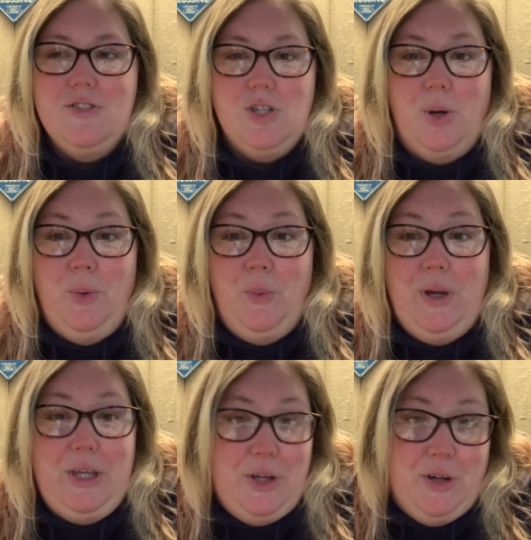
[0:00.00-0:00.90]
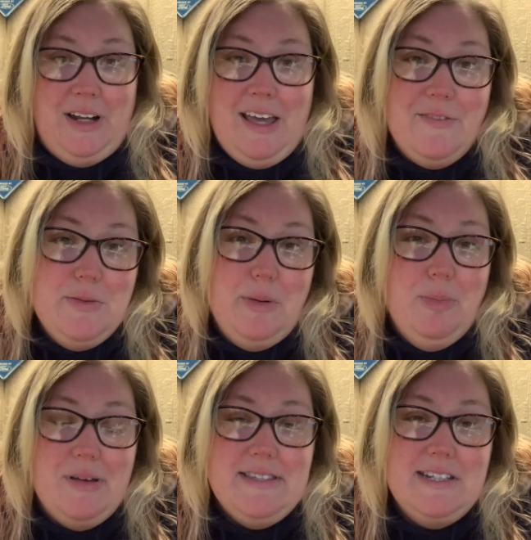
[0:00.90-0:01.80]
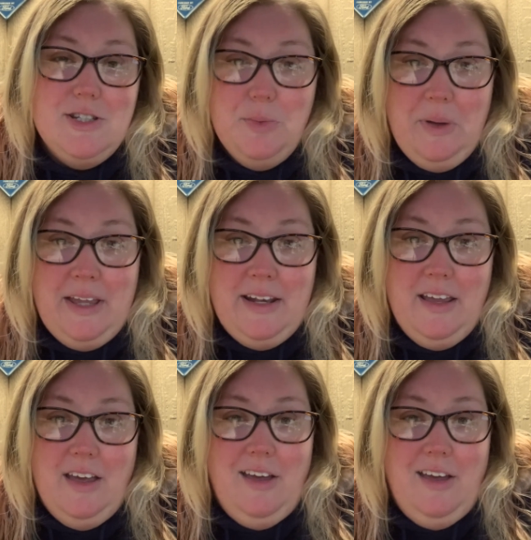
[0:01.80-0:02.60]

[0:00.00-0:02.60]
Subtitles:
So you're gonna have to be present to win.